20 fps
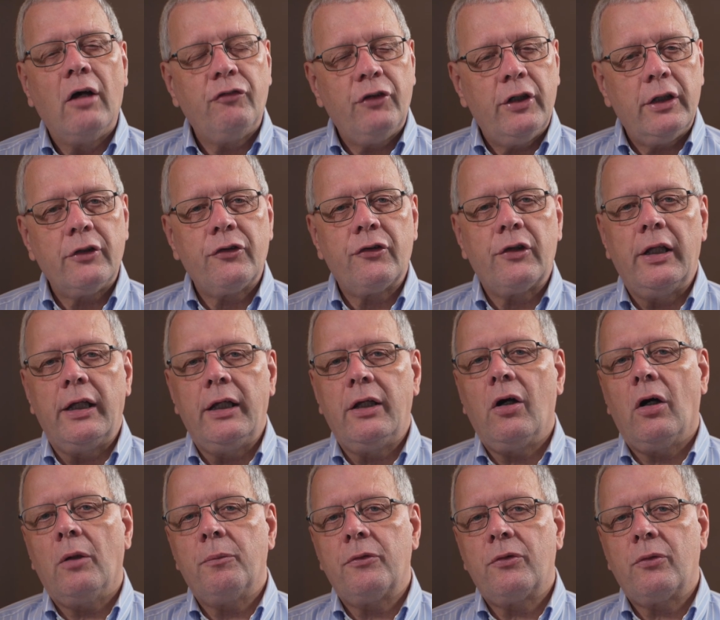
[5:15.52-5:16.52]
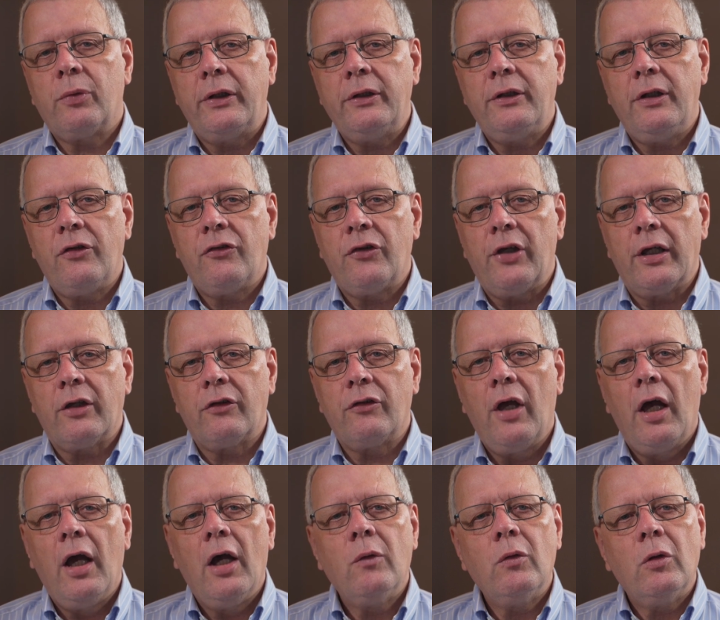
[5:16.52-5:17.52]
Firstly, COP26
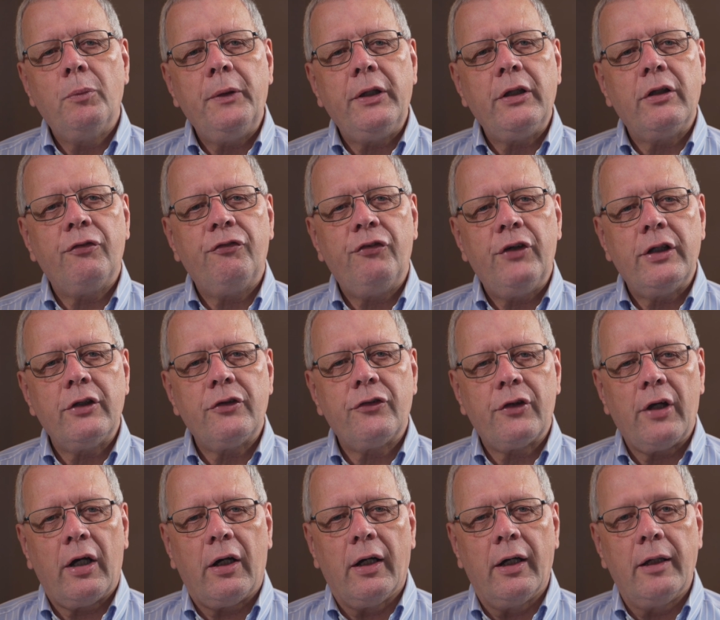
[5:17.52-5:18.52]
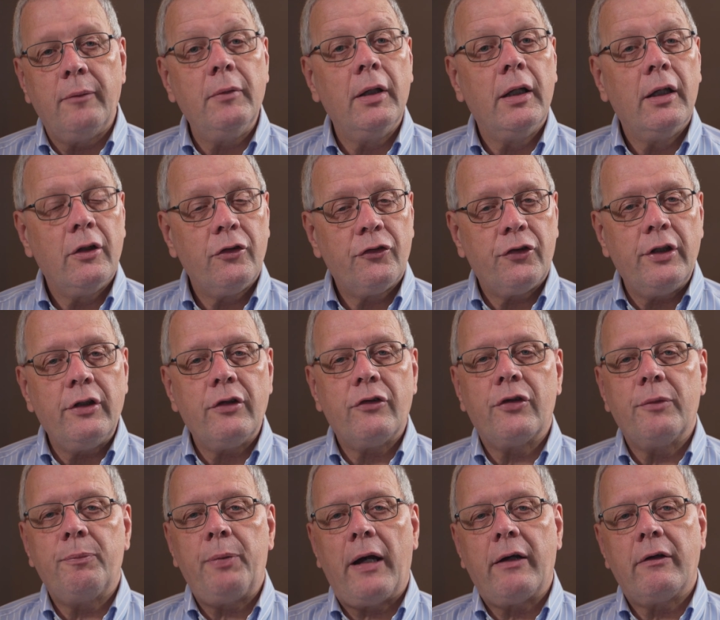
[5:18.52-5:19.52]
will be the first time since
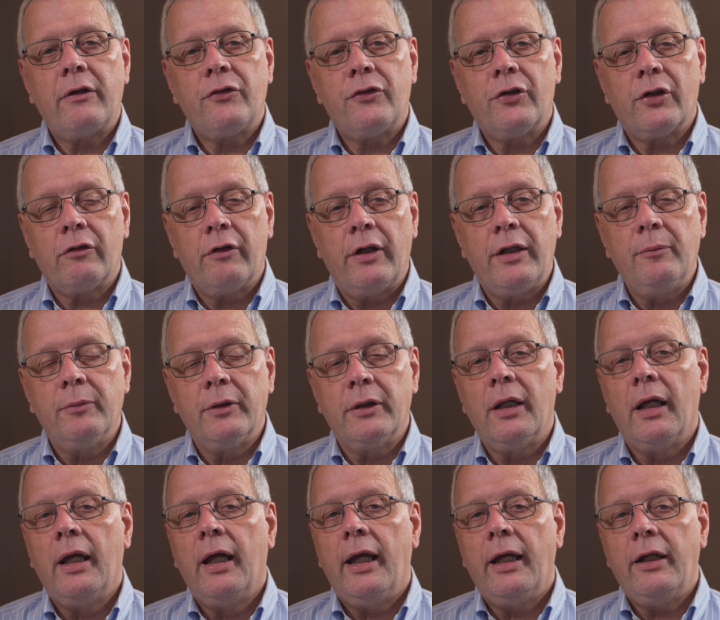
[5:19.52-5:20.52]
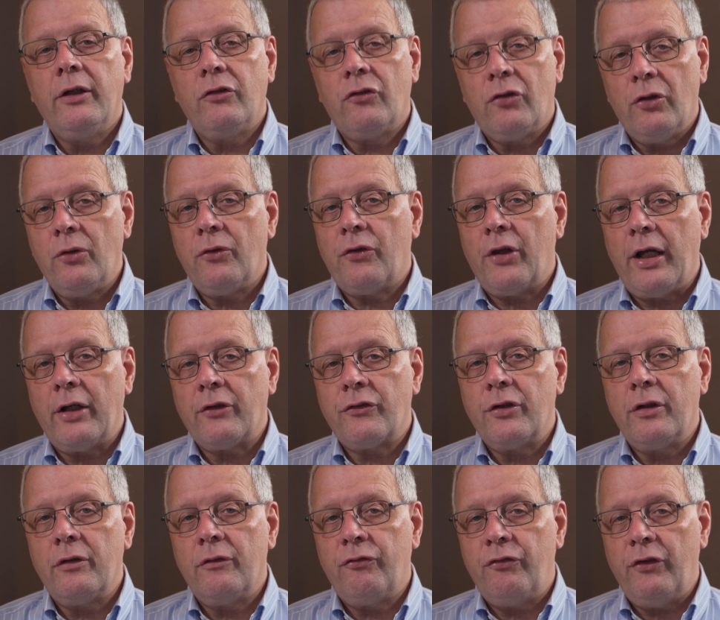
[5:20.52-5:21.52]
the Paris Agreement in
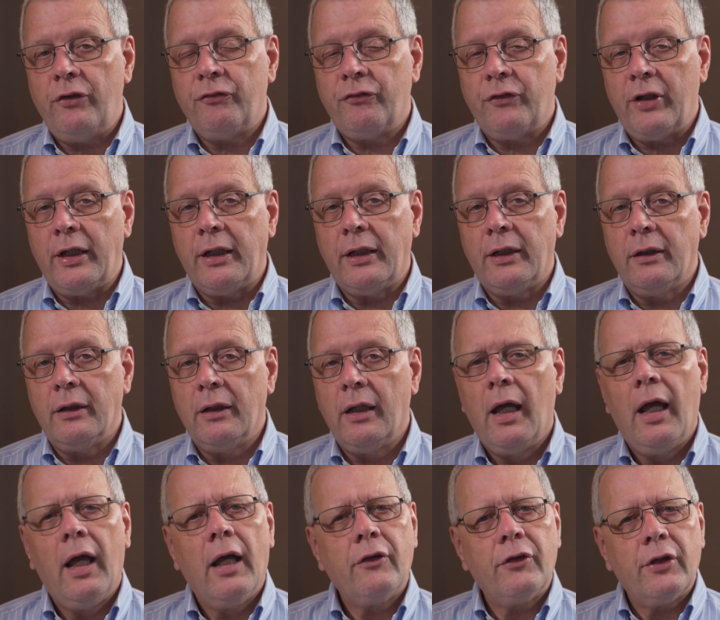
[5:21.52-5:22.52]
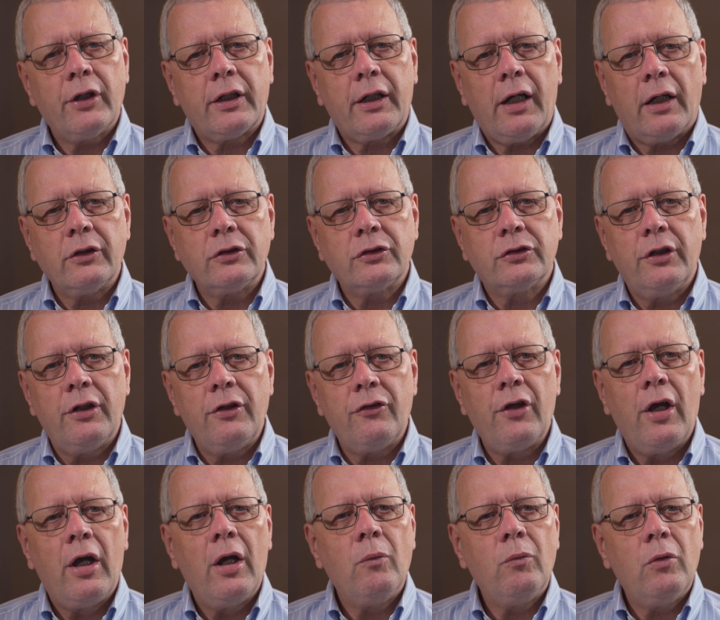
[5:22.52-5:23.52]
2015 that
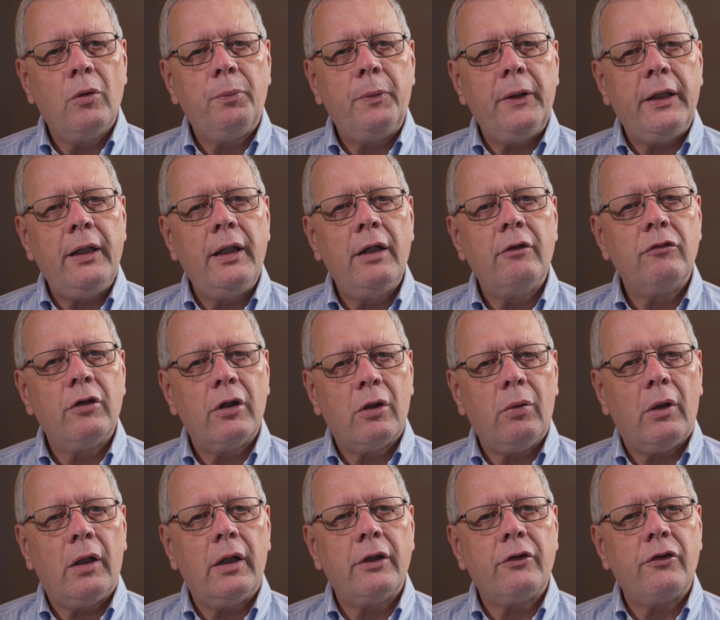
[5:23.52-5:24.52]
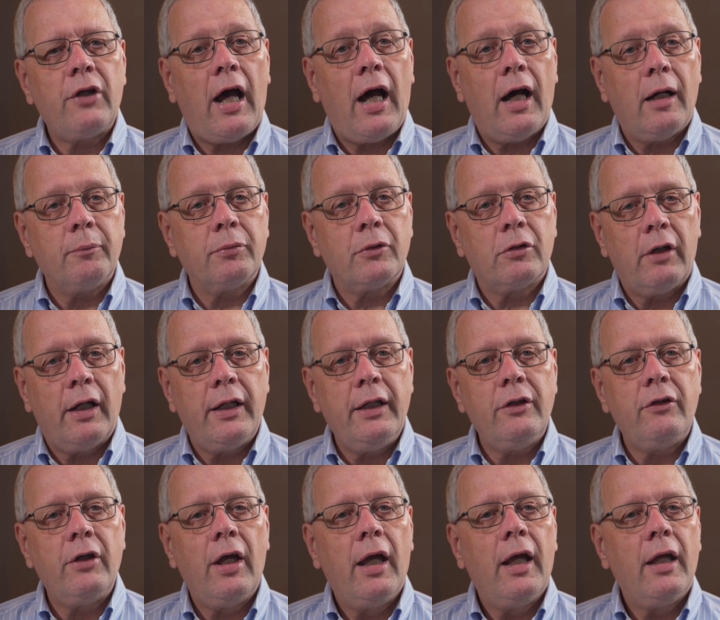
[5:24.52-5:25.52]
countries will be required to
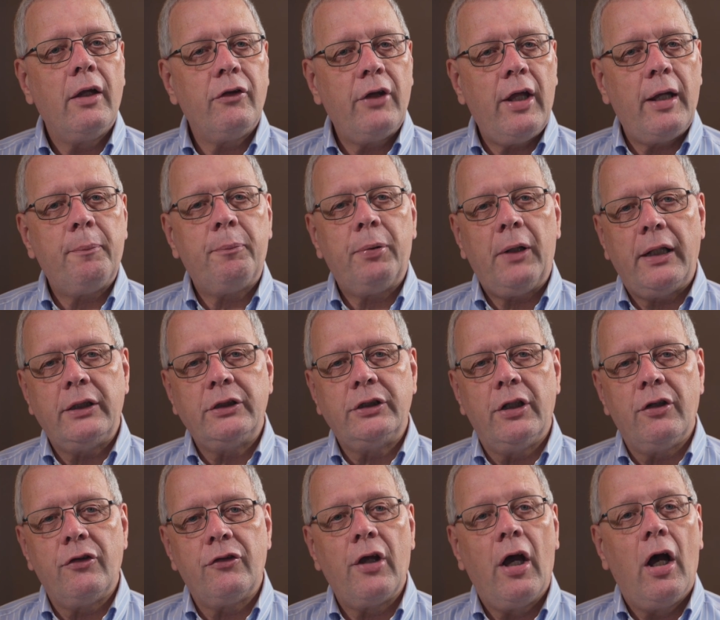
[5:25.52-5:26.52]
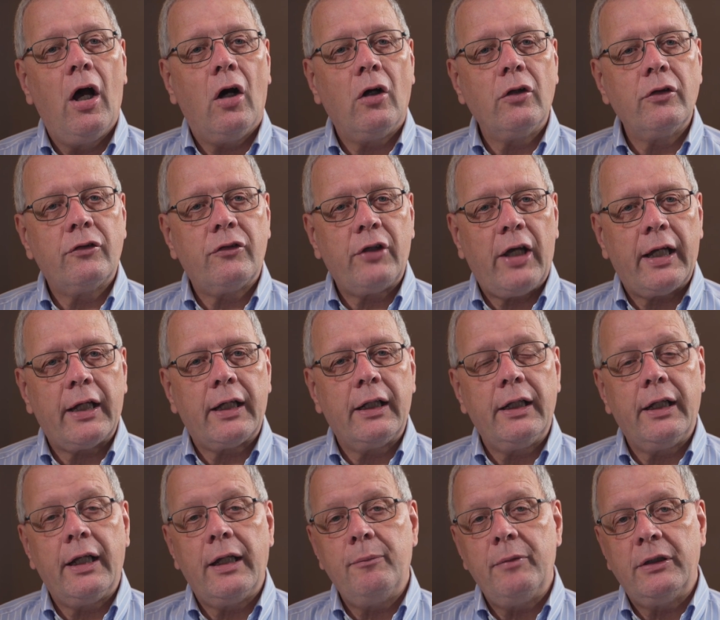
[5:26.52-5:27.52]
upgrade their pledges on
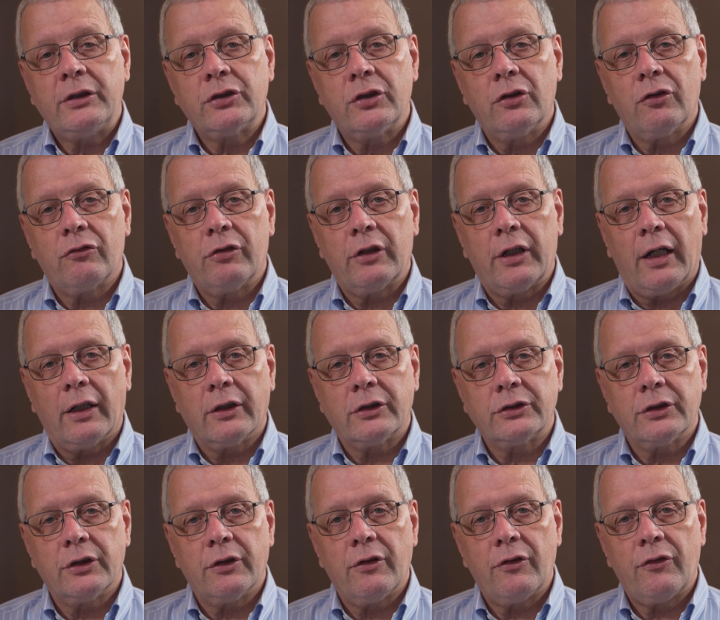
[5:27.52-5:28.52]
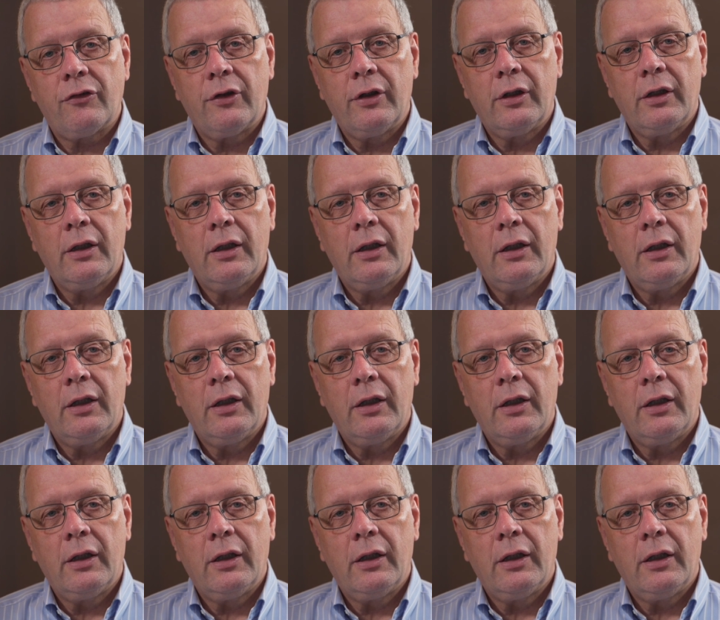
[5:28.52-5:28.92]
tackling emissions reductions.